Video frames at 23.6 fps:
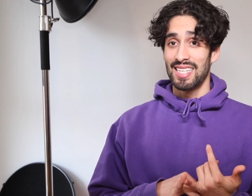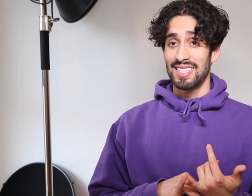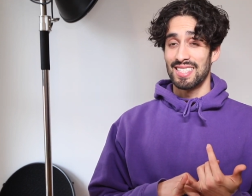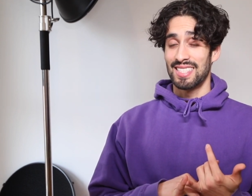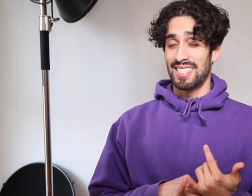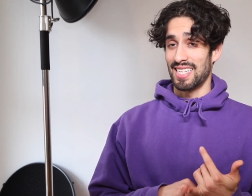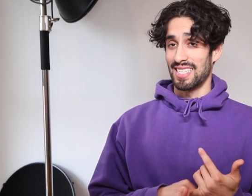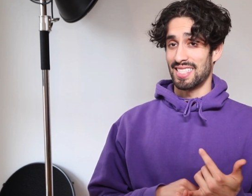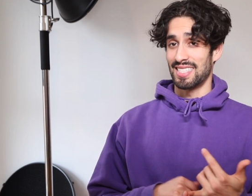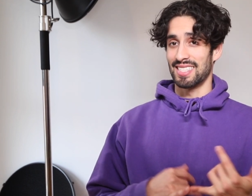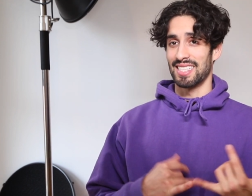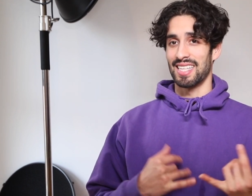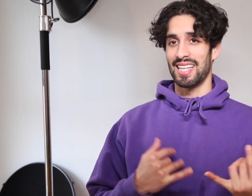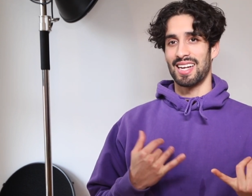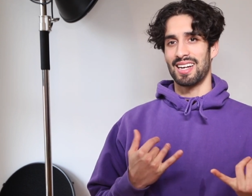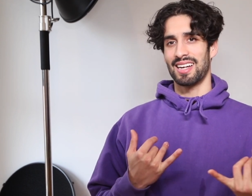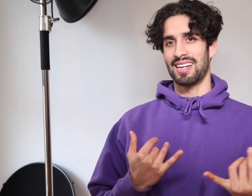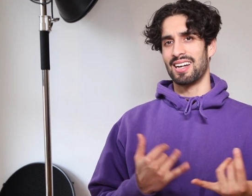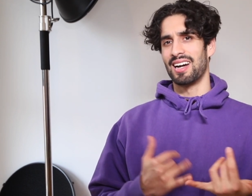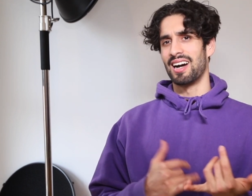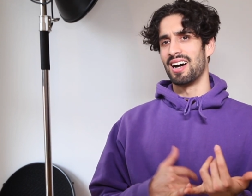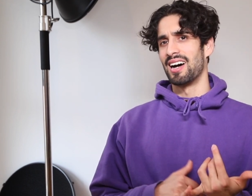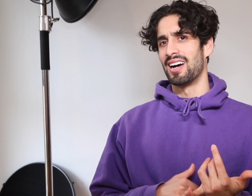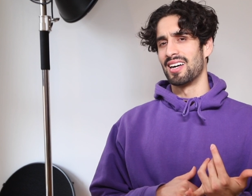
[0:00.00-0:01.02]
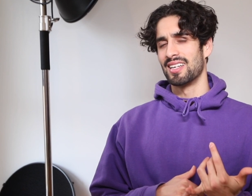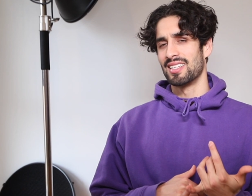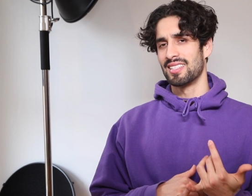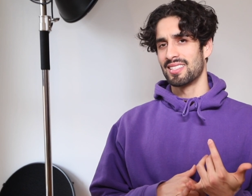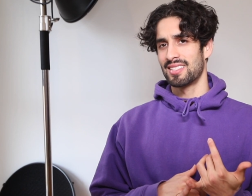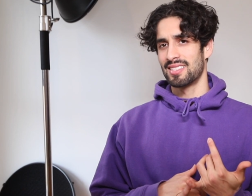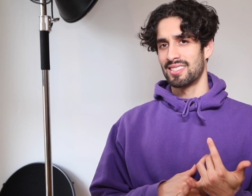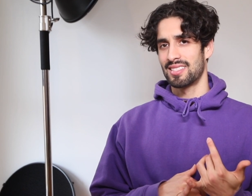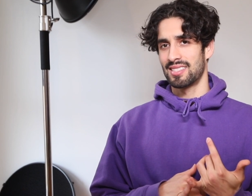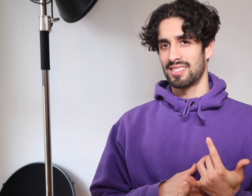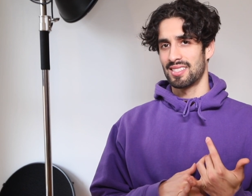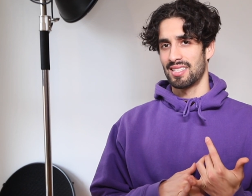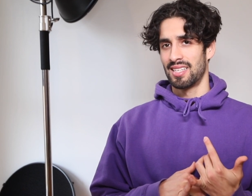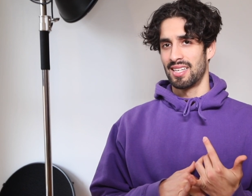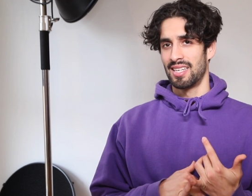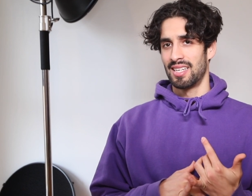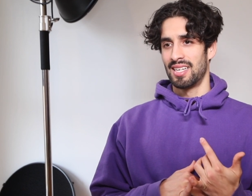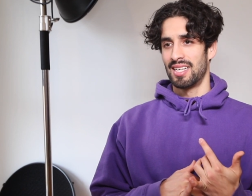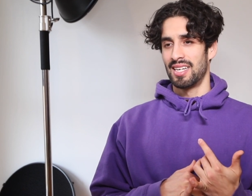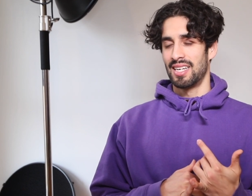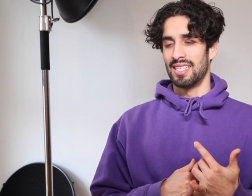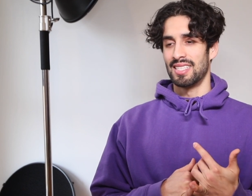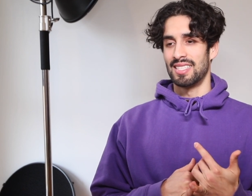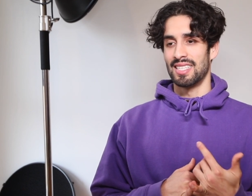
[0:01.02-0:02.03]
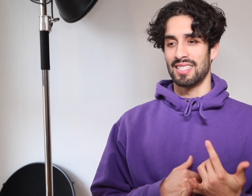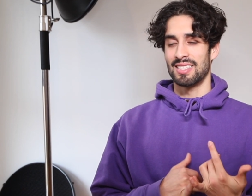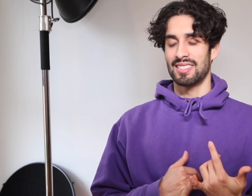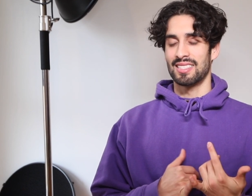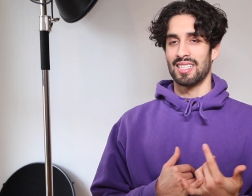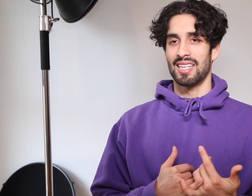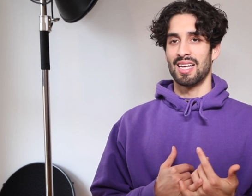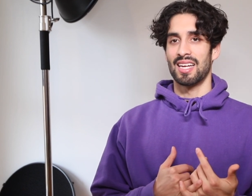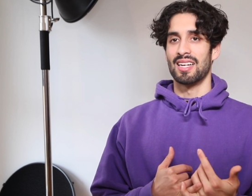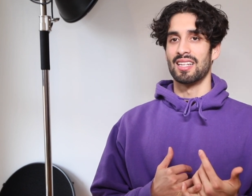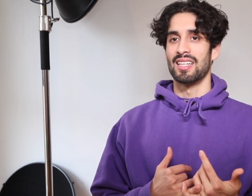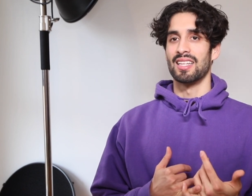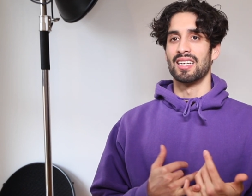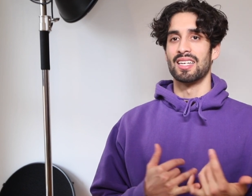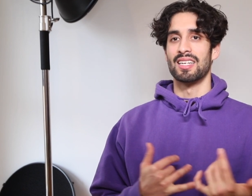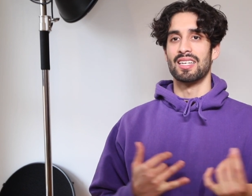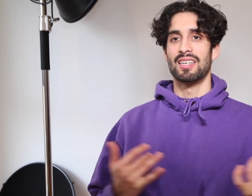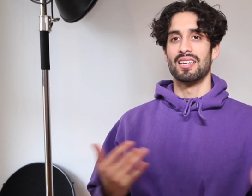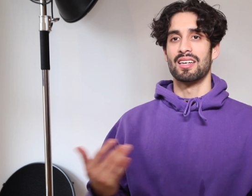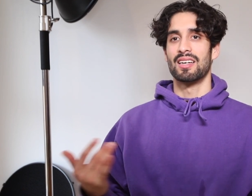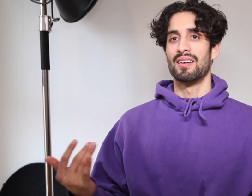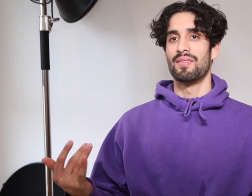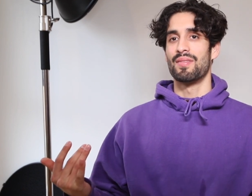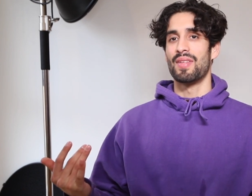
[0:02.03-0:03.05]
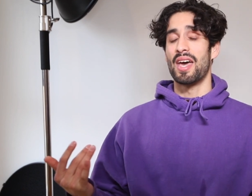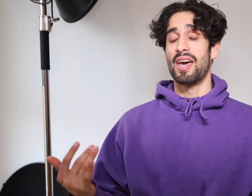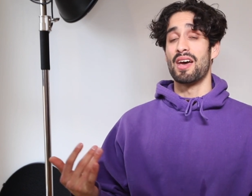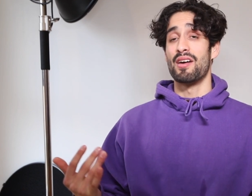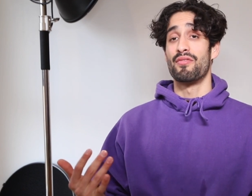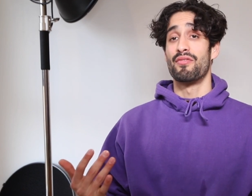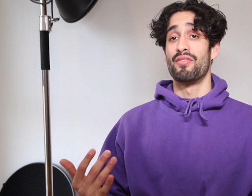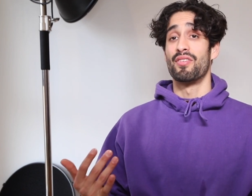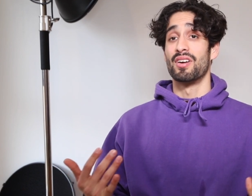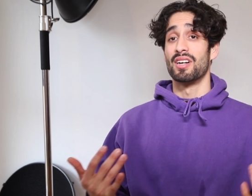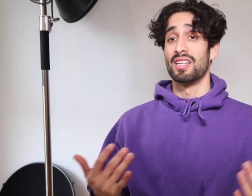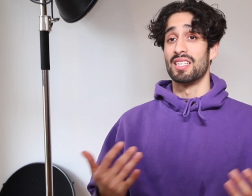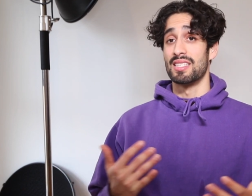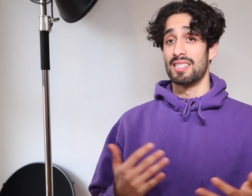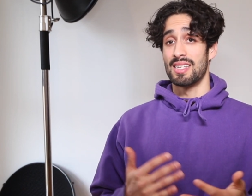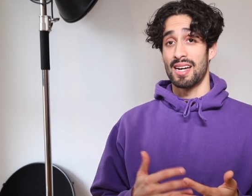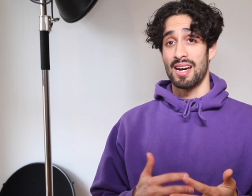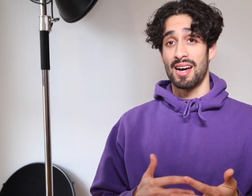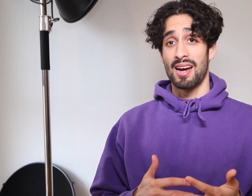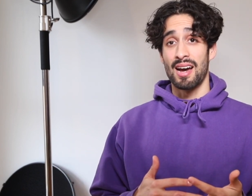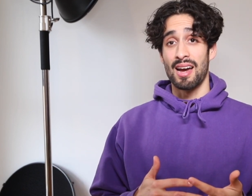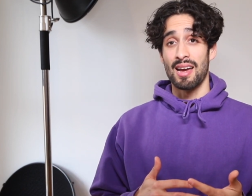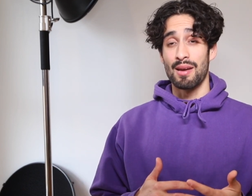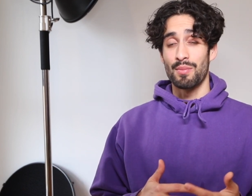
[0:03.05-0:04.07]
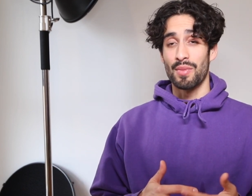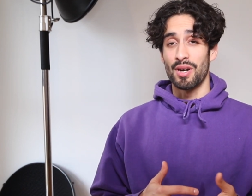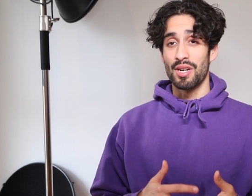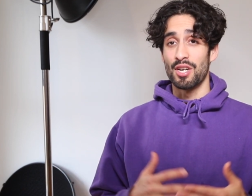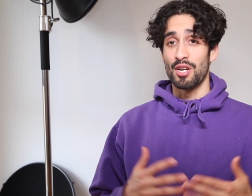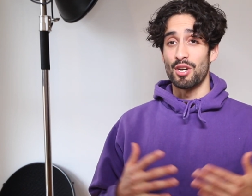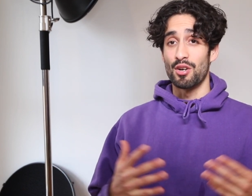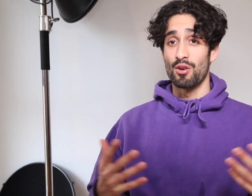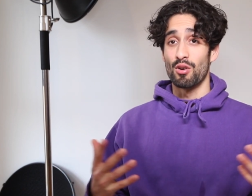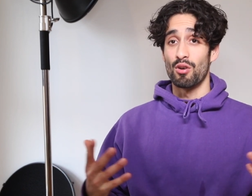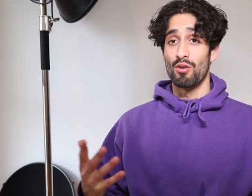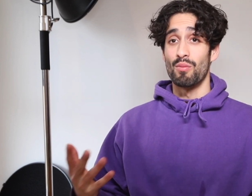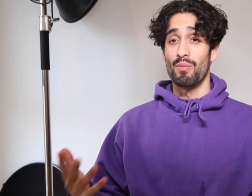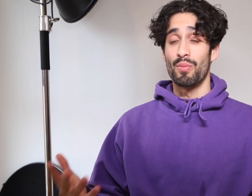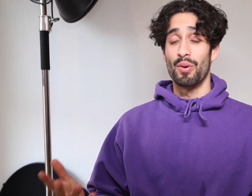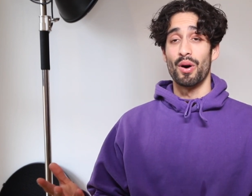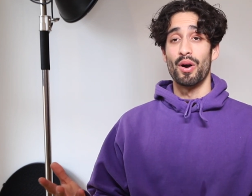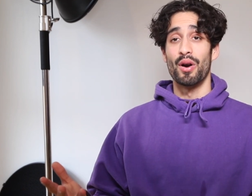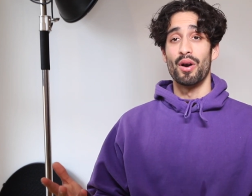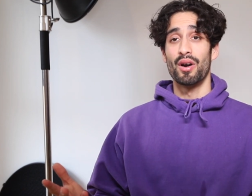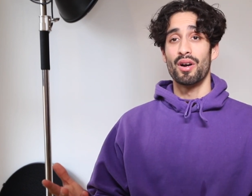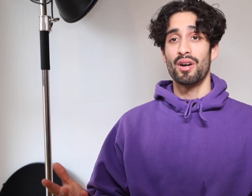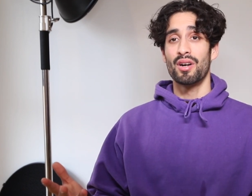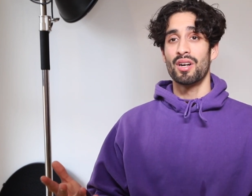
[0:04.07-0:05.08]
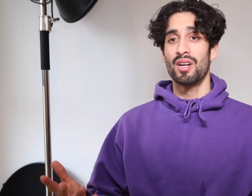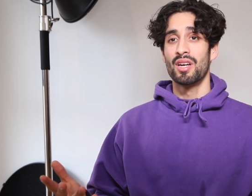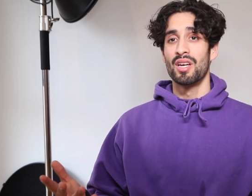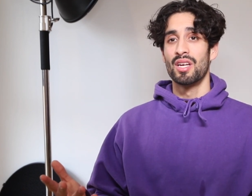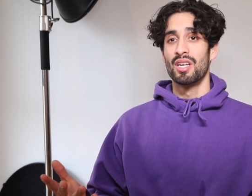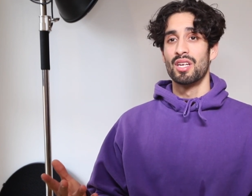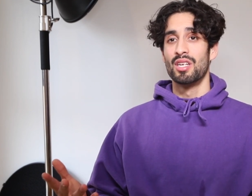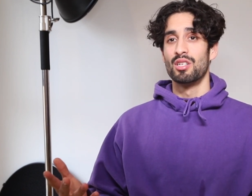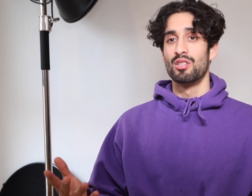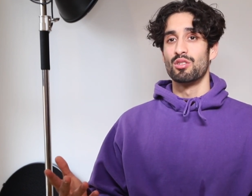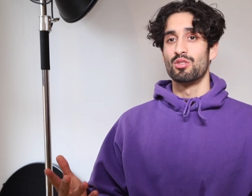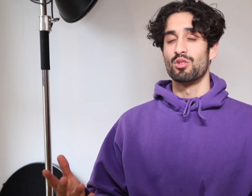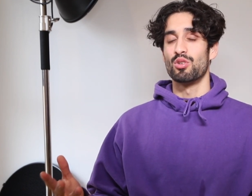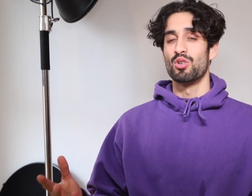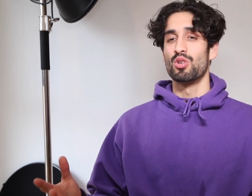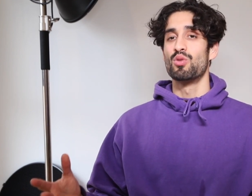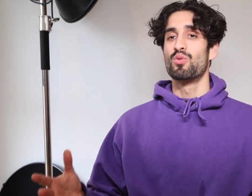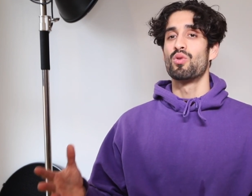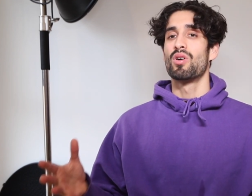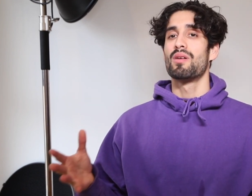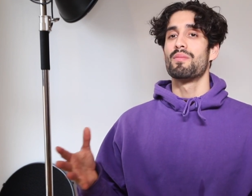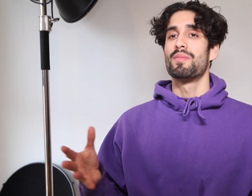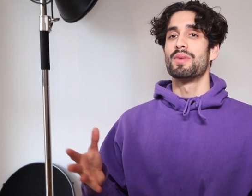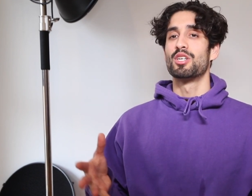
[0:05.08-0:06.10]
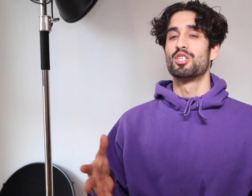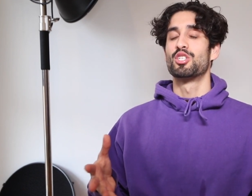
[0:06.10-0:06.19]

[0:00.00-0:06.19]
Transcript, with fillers: takes a lot of cost, it takes a lot of like effort and time on your own part. So you wanna make